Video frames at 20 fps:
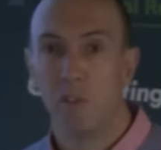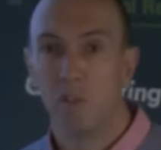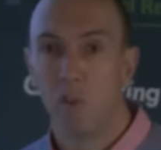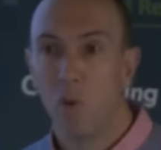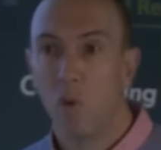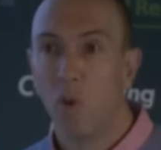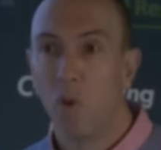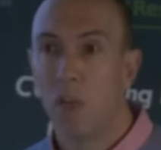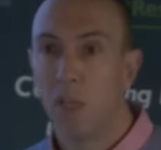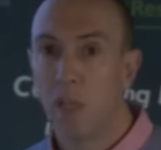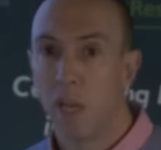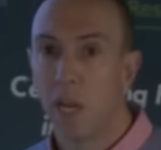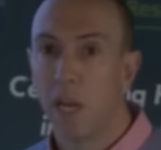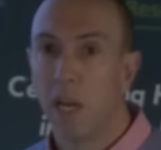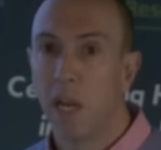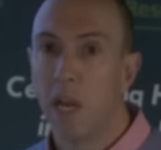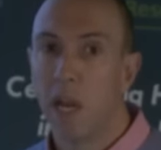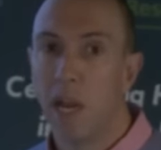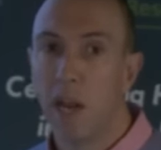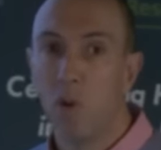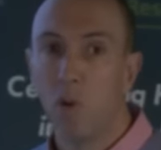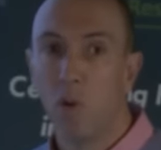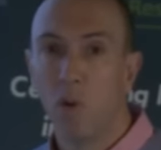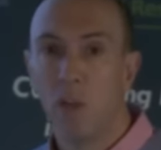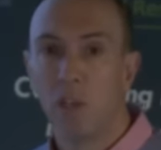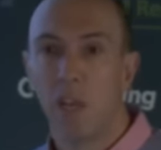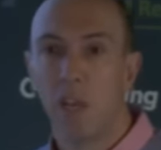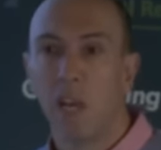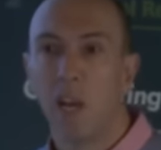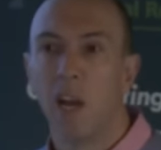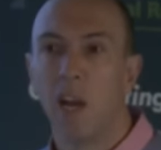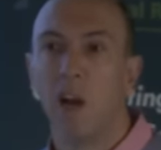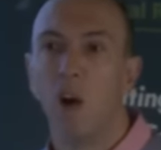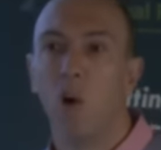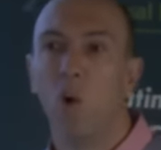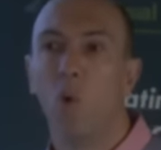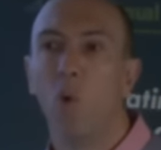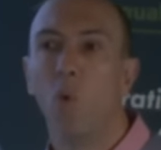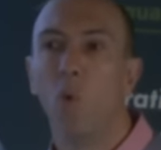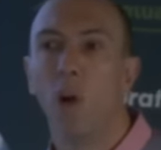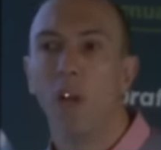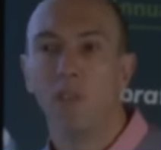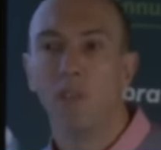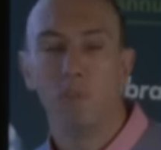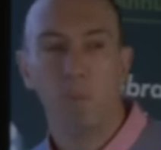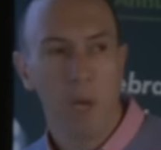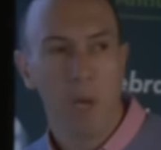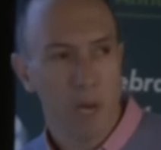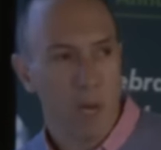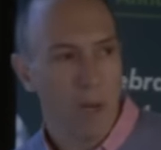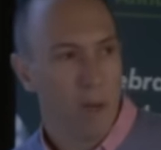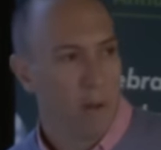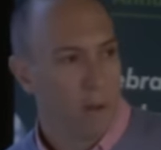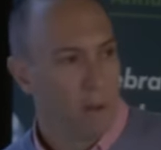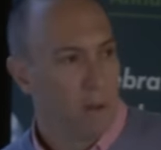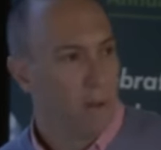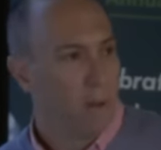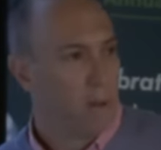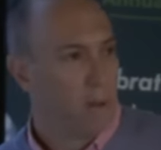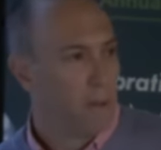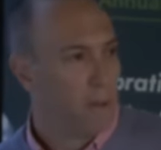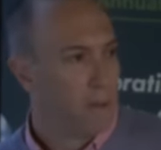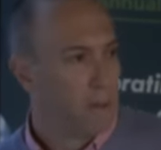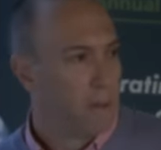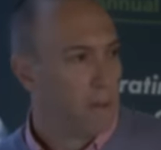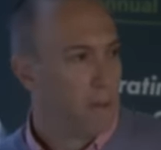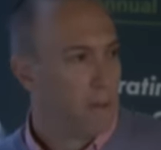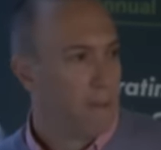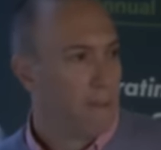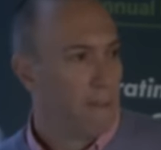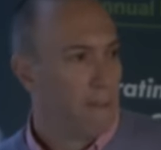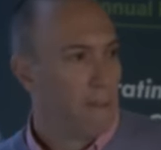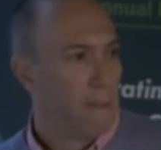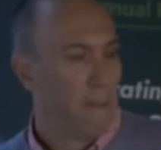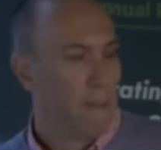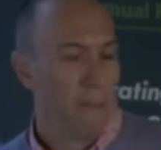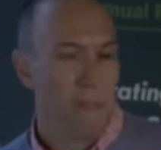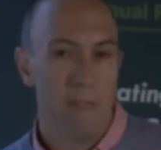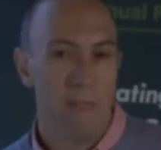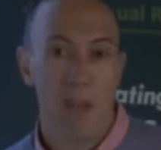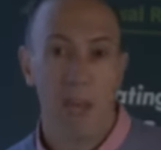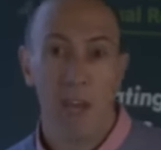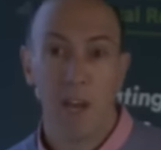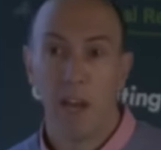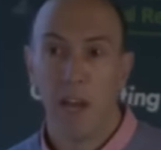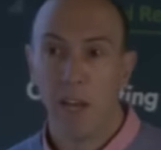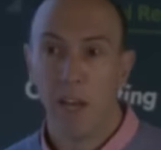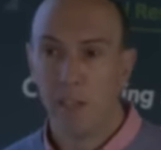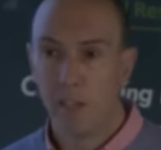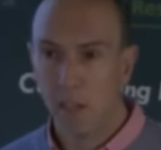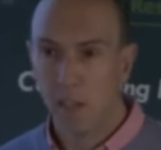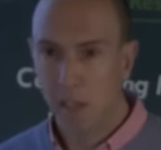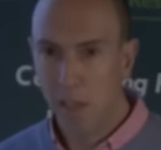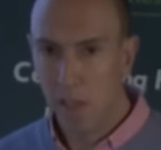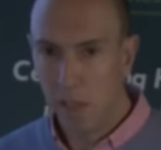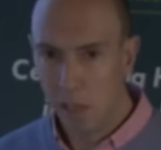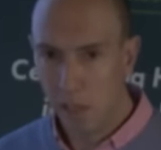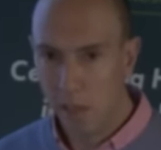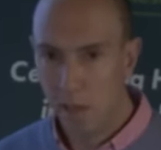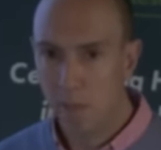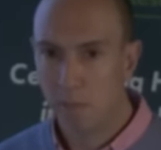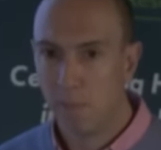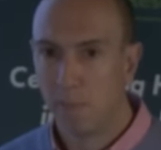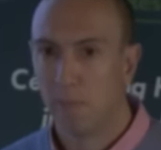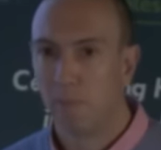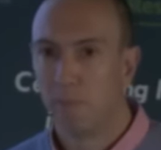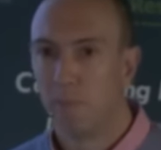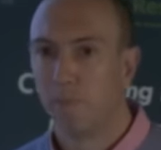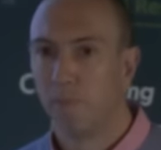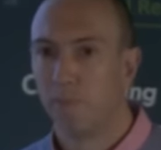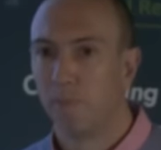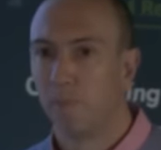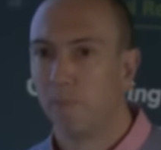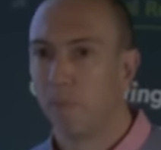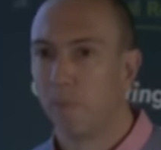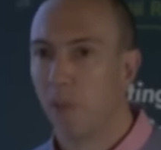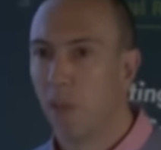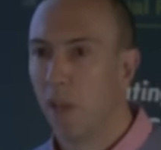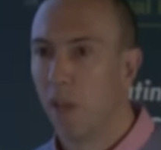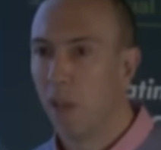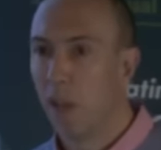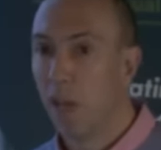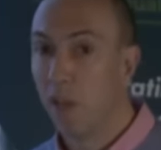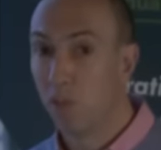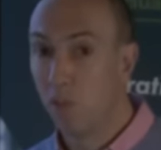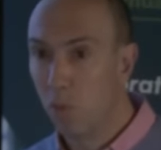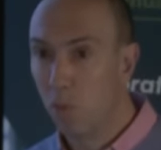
is audit data, and audit data are always better than RCTs as a